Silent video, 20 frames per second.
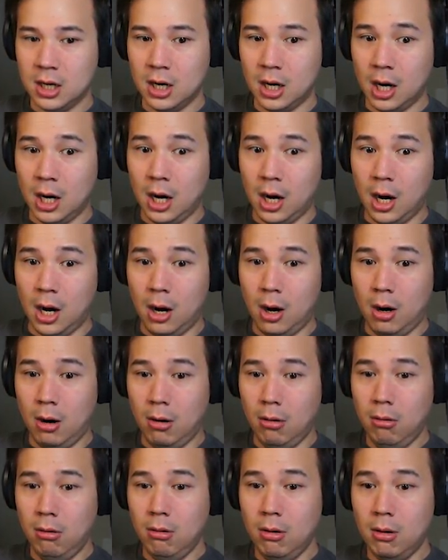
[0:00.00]

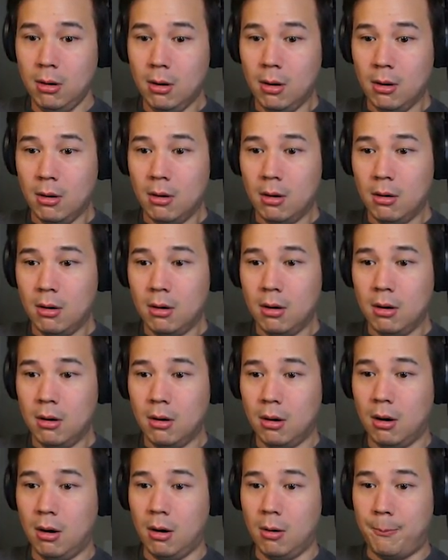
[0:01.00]
Oh.
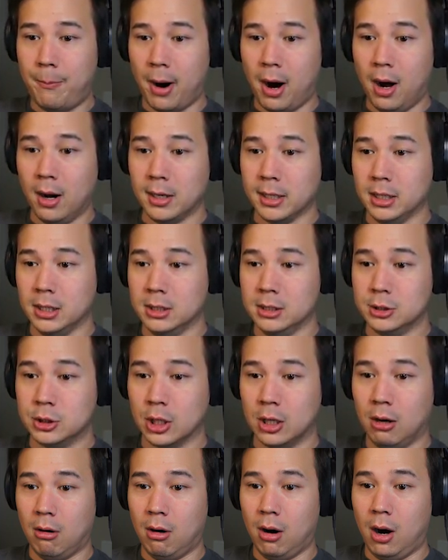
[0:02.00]
Oh, Bonnie is
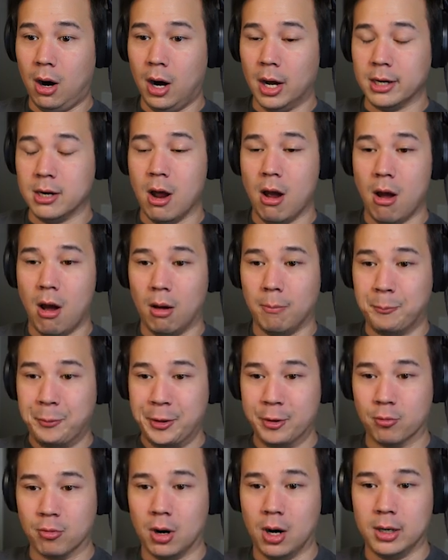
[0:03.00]

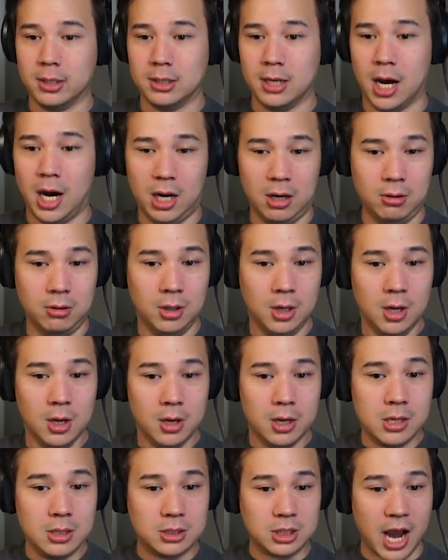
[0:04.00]
unhappy right now.
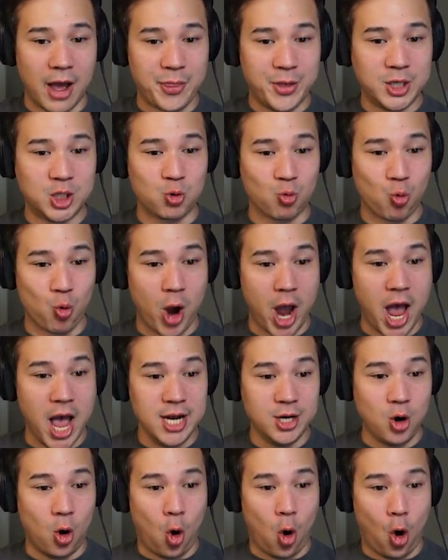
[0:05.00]
He's got this
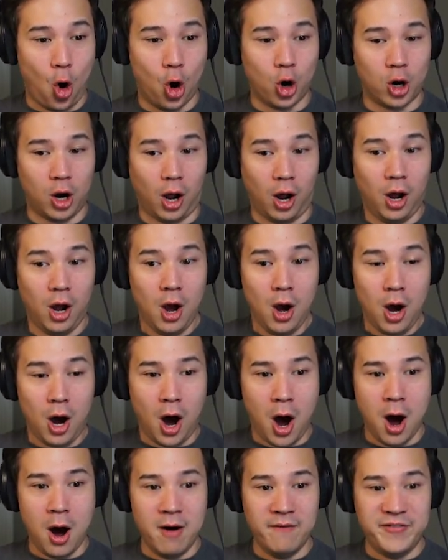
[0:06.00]
red aura
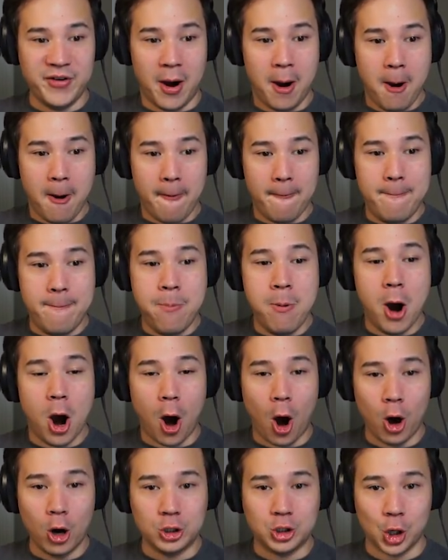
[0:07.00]
of
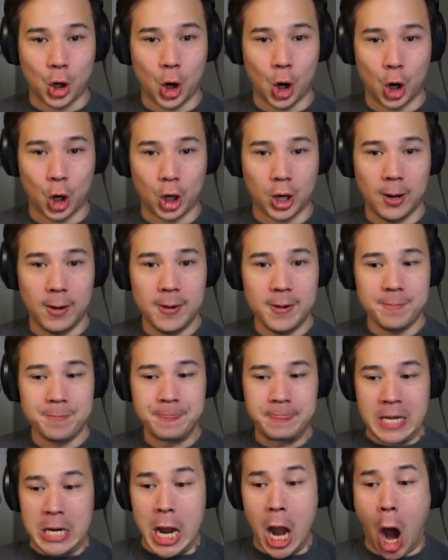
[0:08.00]
murder.
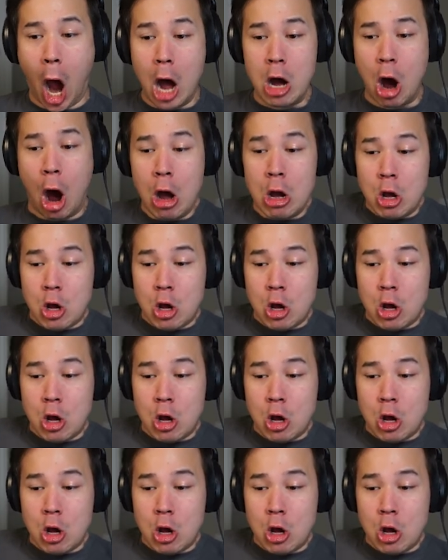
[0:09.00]
You